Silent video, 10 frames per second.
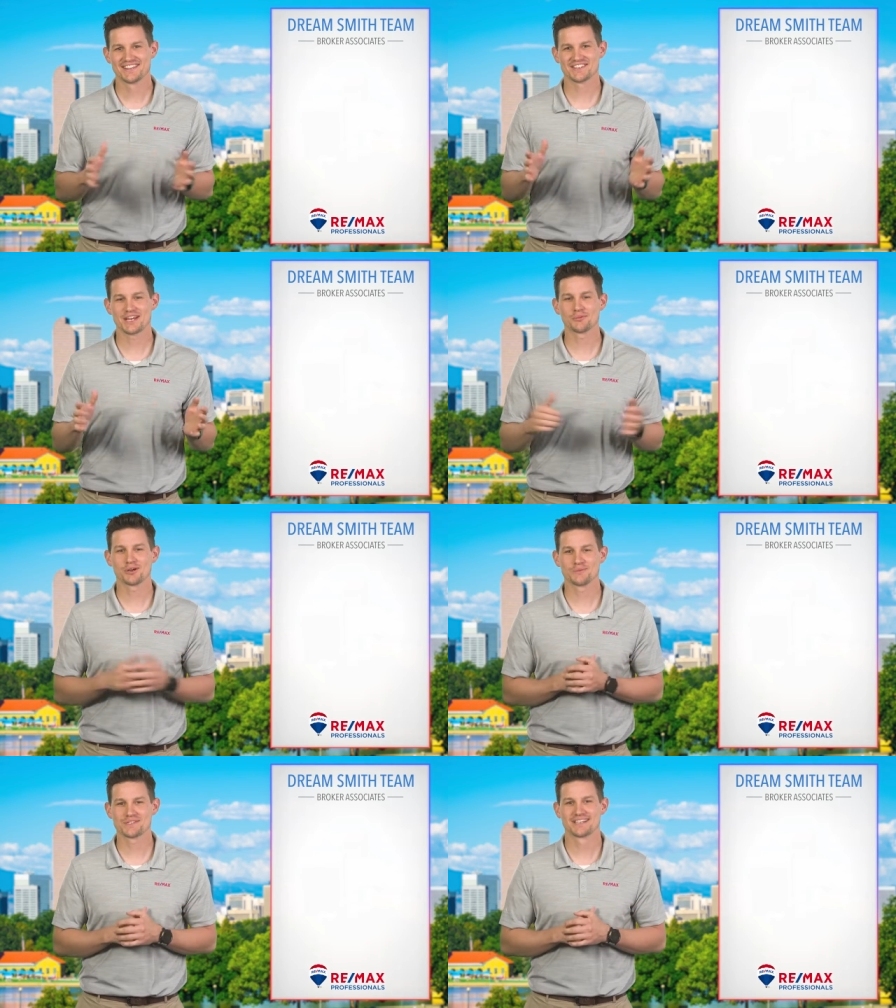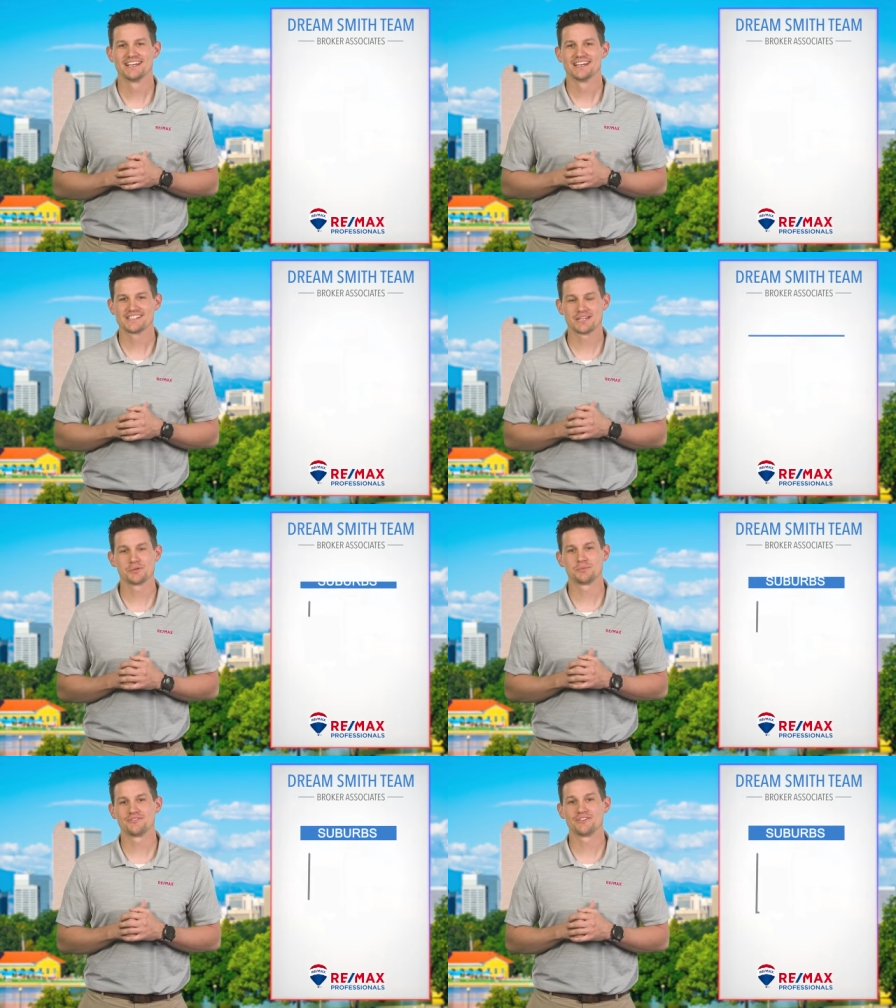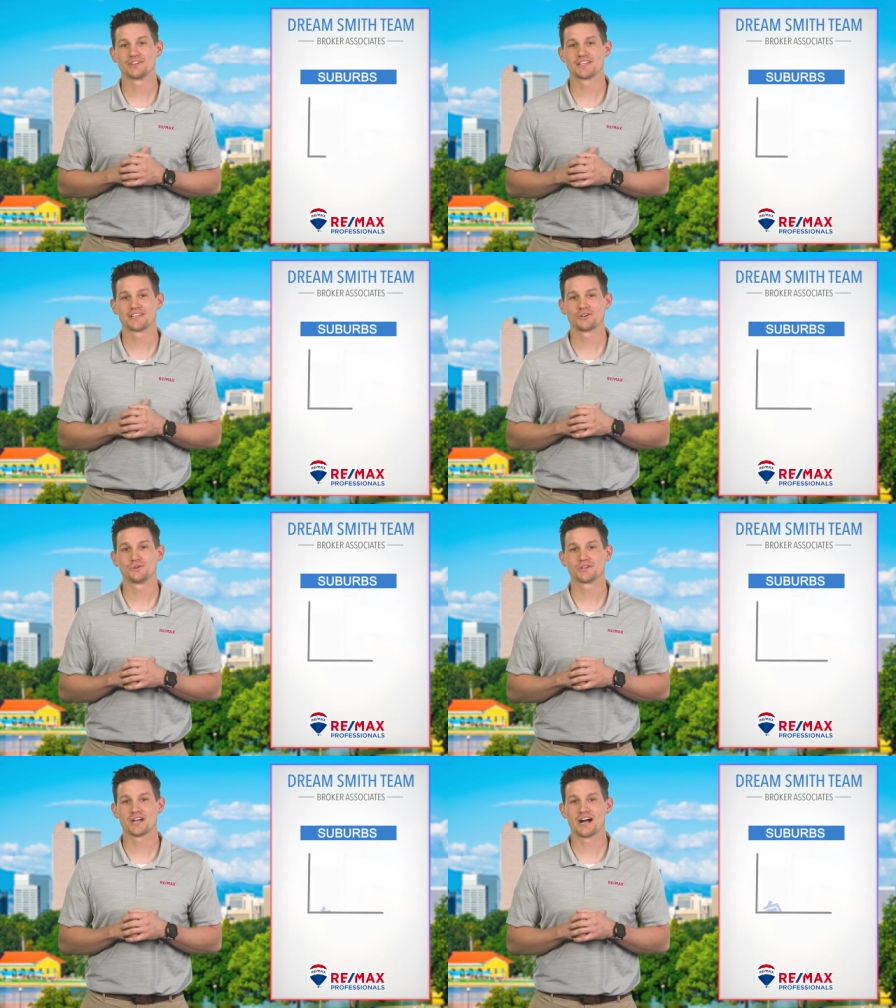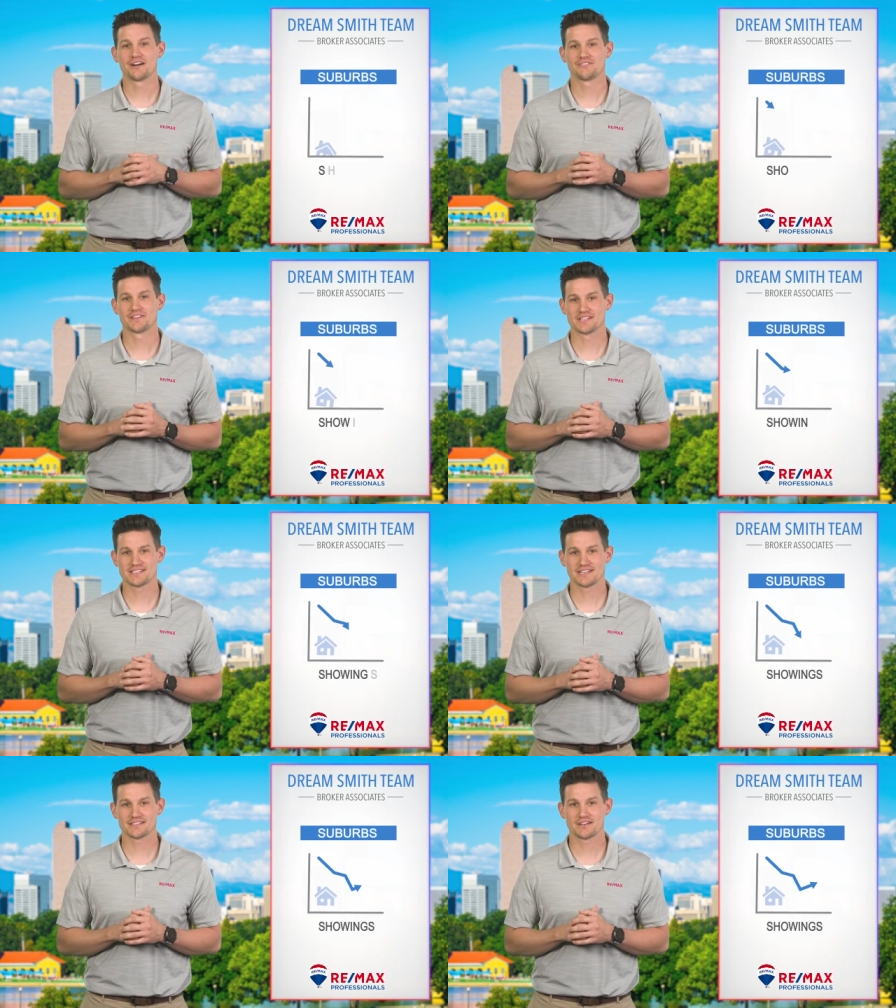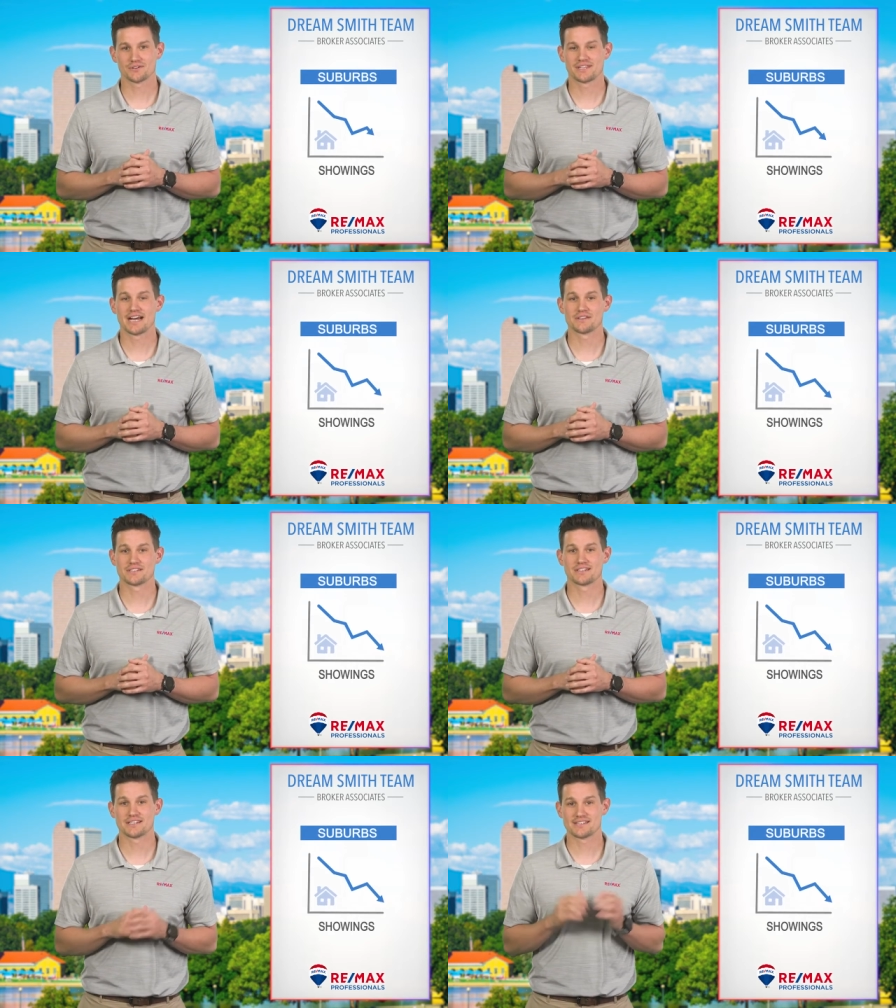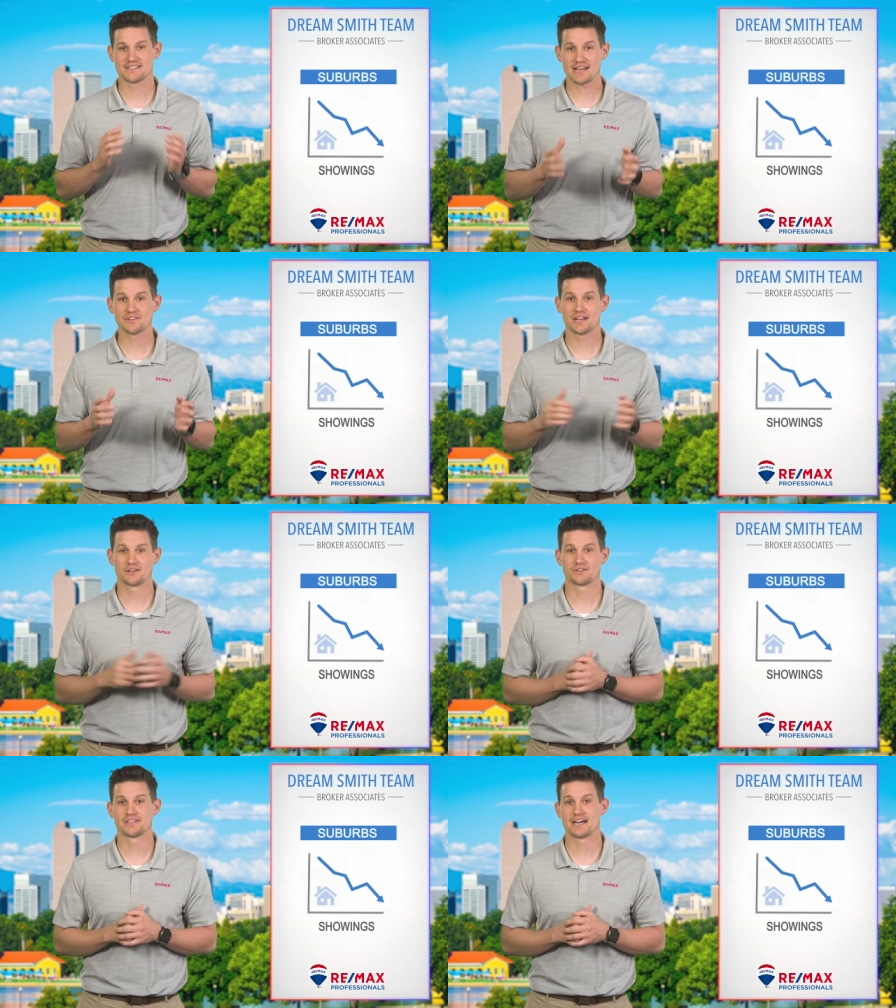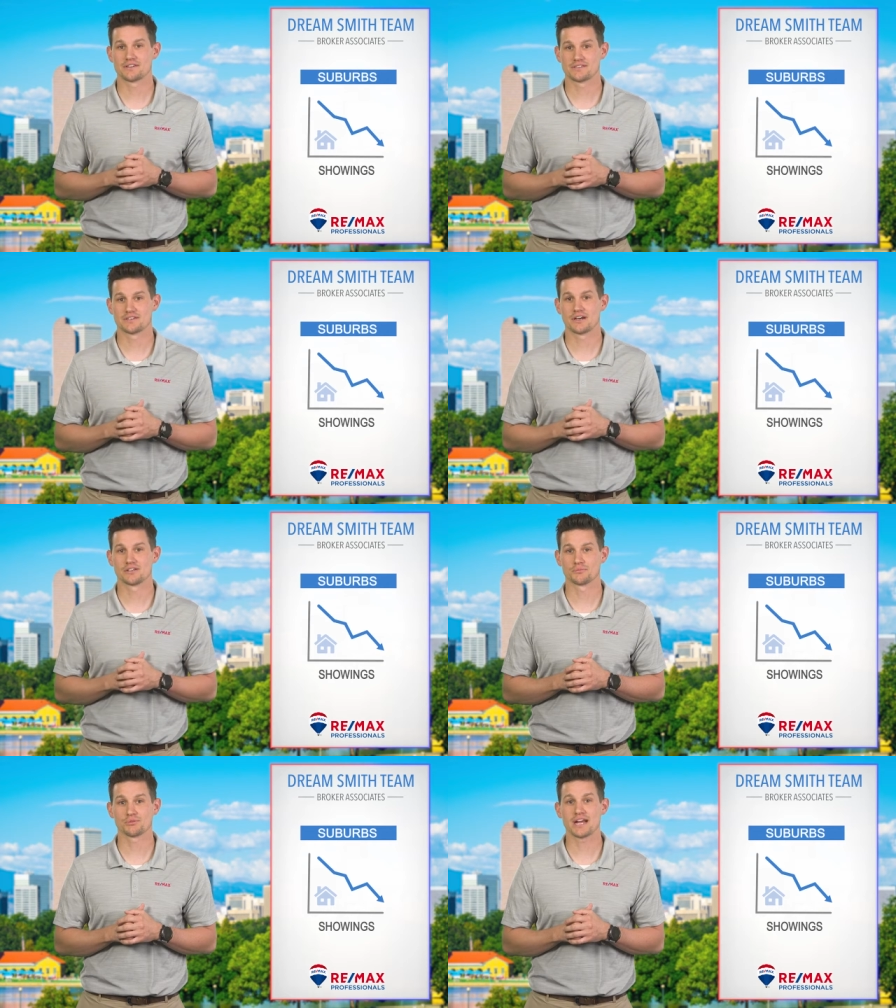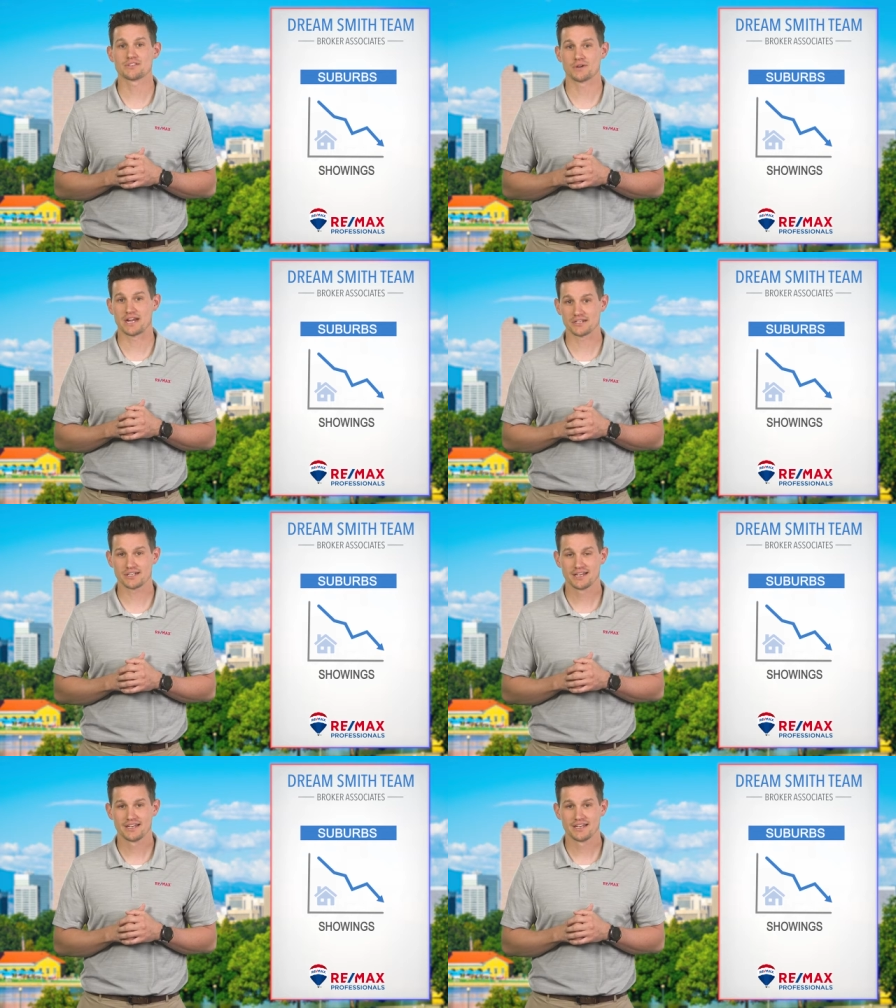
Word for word: The suburbs seem to be feeling the cooling off in the $600,000 to $700,000 price range.